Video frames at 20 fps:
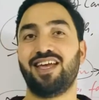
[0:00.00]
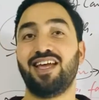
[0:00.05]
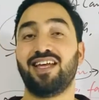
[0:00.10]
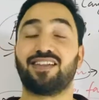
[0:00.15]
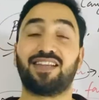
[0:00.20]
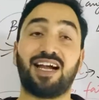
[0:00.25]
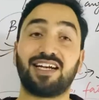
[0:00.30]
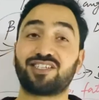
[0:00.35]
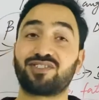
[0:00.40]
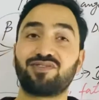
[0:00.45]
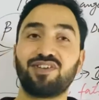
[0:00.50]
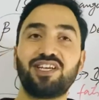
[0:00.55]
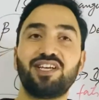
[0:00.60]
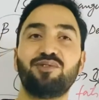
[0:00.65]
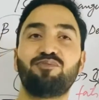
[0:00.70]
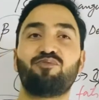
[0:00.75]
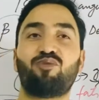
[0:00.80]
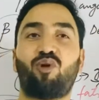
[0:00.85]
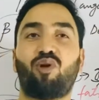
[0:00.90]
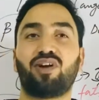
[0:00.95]
That's very
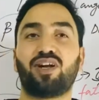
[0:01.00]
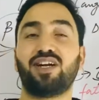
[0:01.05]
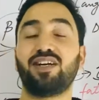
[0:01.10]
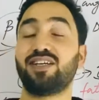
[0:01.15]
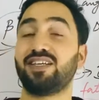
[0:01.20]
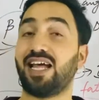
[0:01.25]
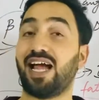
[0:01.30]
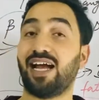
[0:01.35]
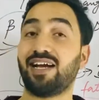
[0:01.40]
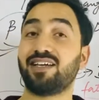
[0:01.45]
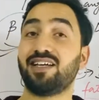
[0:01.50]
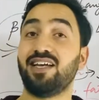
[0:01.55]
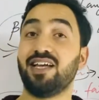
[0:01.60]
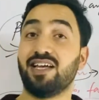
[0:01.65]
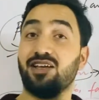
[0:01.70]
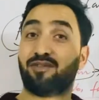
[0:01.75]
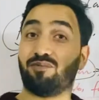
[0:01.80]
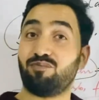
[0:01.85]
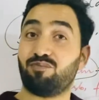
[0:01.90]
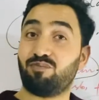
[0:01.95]
important, that
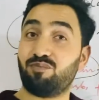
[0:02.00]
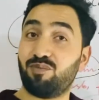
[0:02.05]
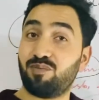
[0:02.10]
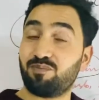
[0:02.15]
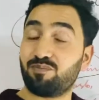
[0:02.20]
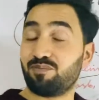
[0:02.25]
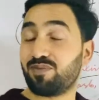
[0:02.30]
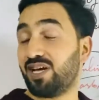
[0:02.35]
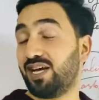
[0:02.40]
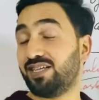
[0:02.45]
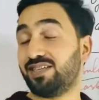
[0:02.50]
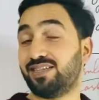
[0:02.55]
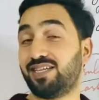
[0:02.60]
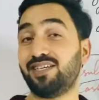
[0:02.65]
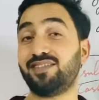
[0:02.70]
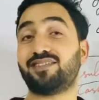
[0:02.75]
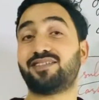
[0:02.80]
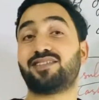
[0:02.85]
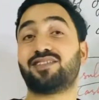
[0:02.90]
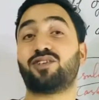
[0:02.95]

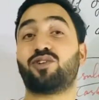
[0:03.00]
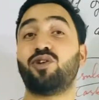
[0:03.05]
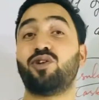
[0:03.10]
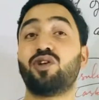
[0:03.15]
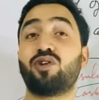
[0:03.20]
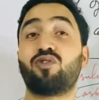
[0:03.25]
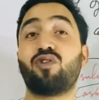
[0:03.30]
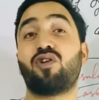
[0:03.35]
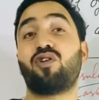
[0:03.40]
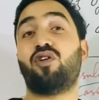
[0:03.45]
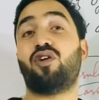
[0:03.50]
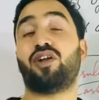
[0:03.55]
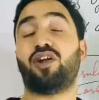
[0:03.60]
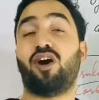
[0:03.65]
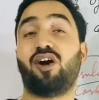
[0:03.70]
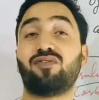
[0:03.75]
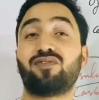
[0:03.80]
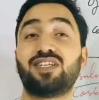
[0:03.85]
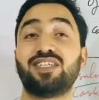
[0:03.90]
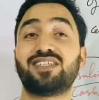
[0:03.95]
this glucagon,
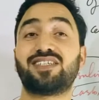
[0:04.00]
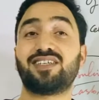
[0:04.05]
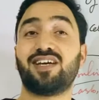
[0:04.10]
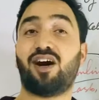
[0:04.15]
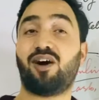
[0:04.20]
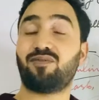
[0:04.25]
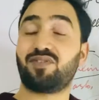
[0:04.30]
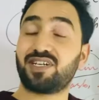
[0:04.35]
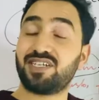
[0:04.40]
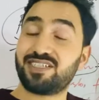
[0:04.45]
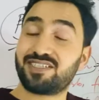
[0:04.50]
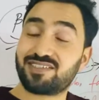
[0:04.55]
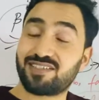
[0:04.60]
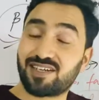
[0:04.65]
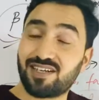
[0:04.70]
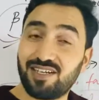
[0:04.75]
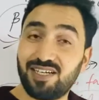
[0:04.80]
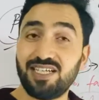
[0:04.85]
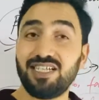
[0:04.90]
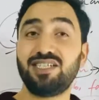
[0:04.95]
after its
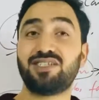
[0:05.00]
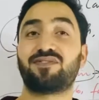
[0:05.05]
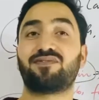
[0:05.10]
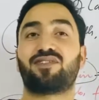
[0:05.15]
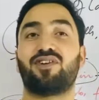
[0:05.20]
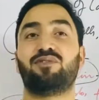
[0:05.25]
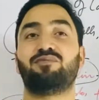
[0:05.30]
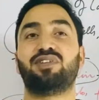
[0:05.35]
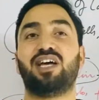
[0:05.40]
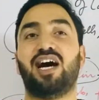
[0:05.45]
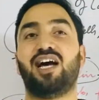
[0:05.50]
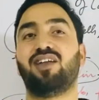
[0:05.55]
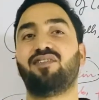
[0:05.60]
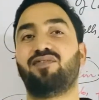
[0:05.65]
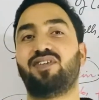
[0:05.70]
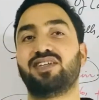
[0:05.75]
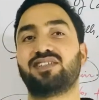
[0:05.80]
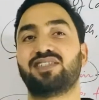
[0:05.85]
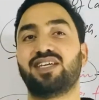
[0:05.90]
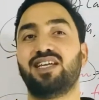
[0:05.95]
release from the
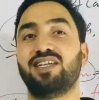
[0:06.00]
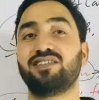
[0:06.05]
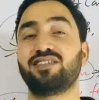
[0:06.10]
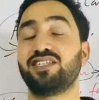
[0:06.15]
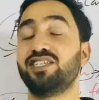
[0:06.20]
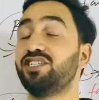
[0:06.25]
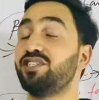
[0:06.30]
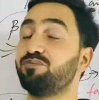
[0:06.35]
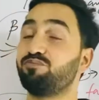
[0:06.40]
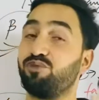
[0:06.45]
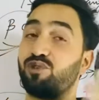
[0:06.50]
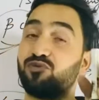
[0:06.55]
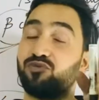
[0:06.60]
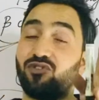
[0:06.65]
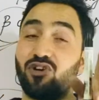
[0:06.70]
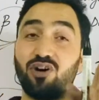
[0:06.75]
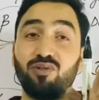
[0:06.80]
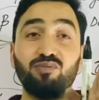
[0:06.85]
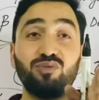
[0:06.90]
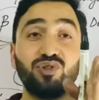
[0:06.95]
alpha cells, it
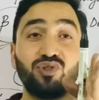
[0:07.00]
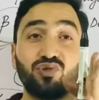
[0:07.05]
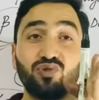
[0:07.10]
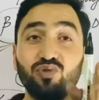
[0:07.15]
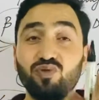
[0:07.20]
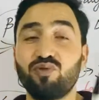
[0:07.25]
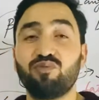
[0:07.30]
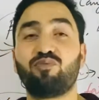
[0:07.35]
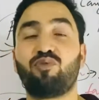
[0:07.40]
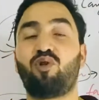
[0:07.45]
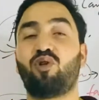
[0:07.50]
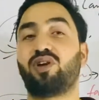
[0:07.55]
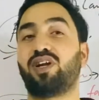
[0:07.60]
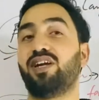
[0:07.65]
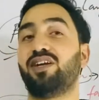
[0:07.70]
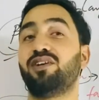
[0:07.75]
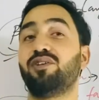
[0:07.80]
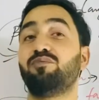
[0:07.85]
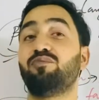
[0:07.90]
performs two important